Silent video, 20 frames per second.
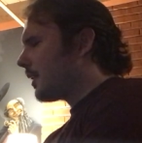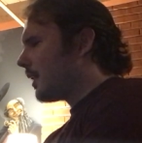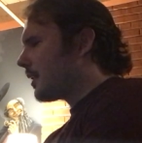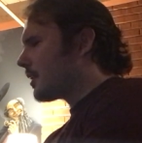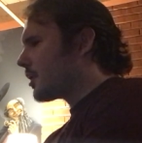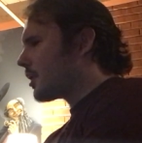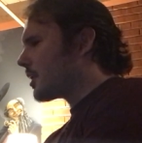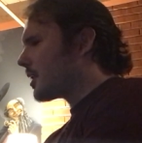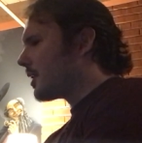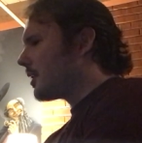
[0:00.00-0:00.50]

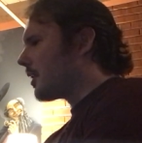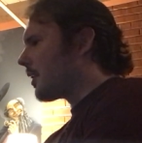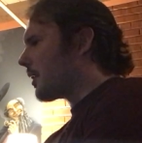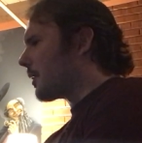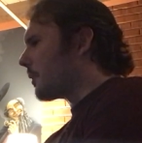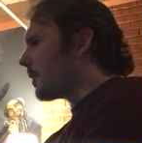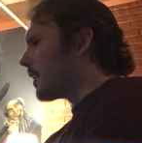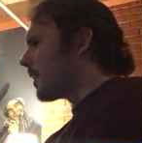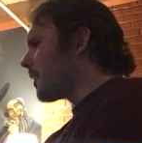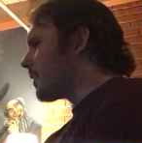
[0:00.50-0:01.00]
it's just
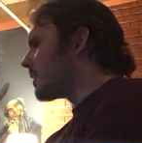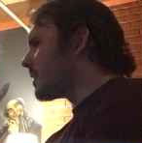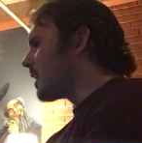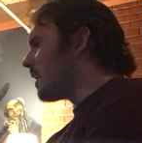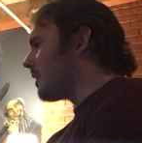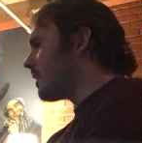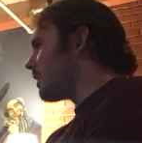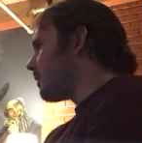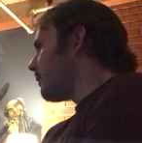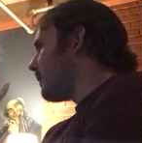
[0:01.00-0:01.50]
another one of those
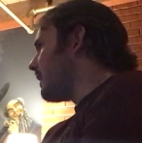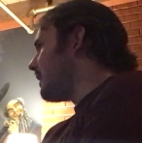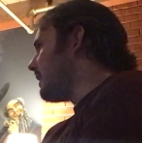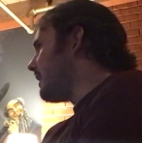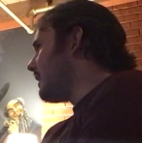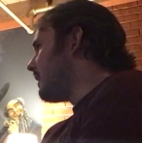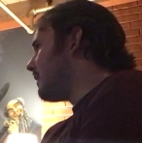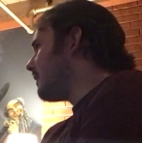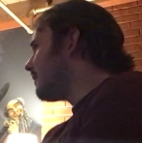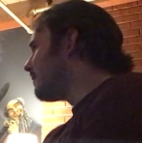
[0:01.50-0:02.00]
things that we
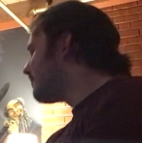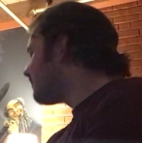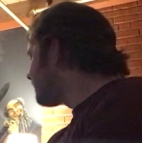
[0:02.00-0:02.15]
need.